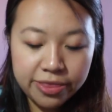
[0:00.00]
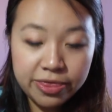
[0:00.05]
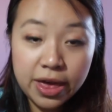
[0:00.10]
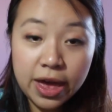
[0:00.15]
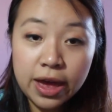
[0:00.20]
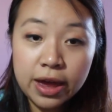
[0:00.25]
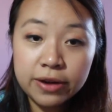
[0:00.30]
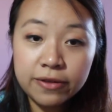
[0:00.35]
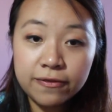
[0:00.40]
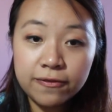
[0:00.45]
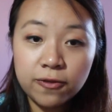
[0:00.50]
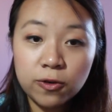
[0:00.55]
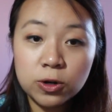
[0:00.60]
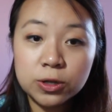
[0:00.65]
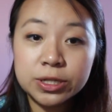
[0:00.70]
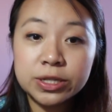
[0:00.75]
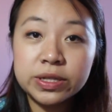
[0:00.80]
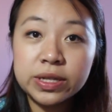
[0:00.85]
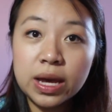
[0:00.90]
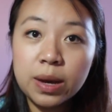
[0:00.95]
And then
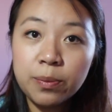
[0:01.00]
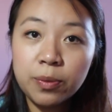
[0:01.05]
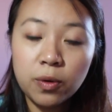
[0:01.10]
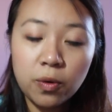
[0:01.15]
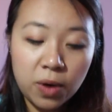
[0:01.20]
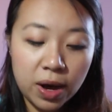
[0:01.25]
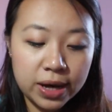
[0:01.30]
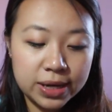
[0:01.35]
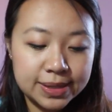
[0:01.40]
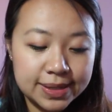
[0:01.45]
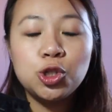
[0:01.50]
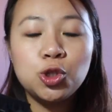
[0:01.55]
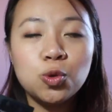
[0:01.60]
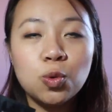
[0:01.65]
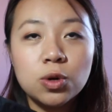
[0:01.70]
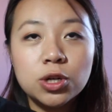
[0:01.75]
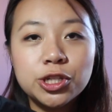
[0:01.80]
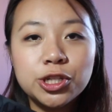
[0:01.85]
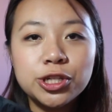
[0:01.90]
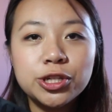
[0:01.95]
for sample wise,
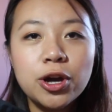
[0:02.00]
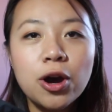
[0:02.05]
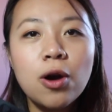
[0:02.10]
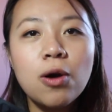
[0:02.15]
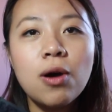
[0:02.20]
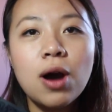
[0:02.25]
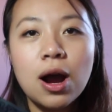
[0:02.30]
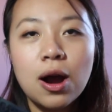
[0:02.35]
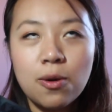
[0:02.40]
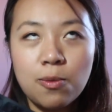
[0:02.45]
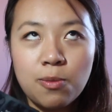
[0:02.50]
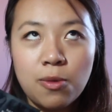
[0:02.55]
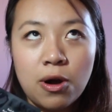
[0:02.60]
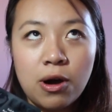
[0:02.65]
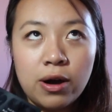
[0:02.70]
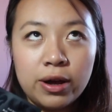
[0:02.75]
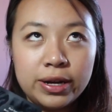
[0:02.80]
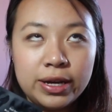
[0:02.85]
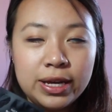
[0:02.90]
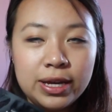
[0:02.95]
Giorgio
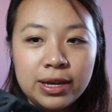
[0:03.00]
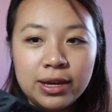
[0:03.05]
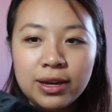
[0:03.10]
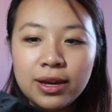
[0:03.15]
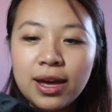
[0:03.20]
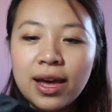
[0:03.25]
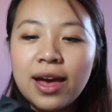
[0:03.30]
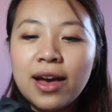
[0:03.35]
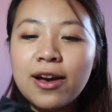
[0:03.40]
Armani